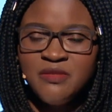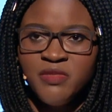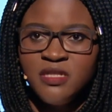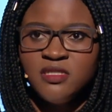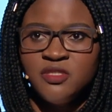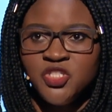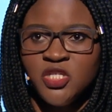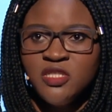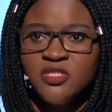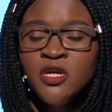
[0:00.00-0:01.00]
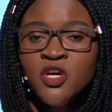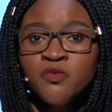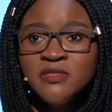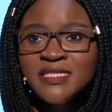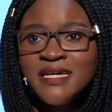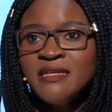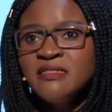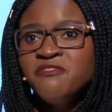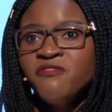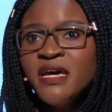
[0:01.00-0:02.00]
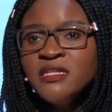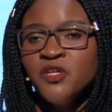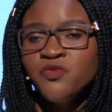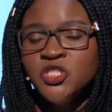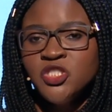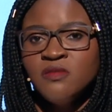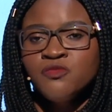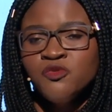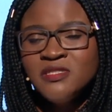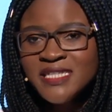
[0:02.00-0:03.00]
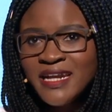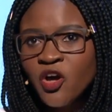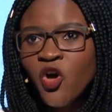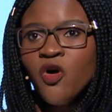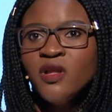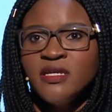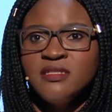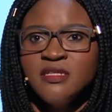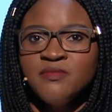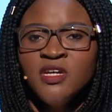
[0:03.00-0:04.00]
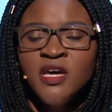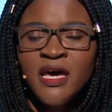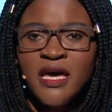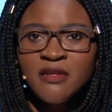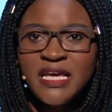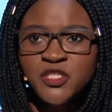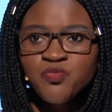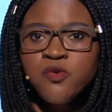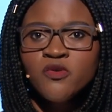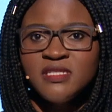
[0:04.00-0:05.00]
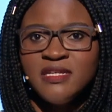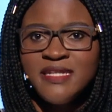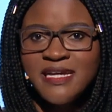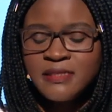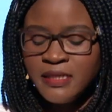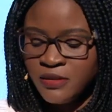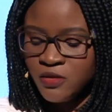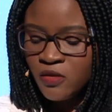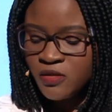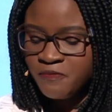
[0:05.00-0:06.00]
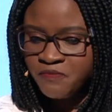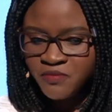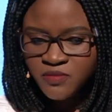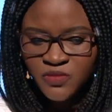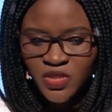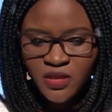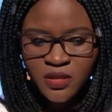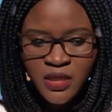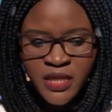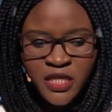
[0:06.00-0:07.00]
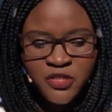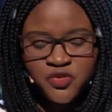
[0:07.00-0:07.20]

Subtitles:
demanding change. We started defying the regime. We started calling them and exposing their scandals. In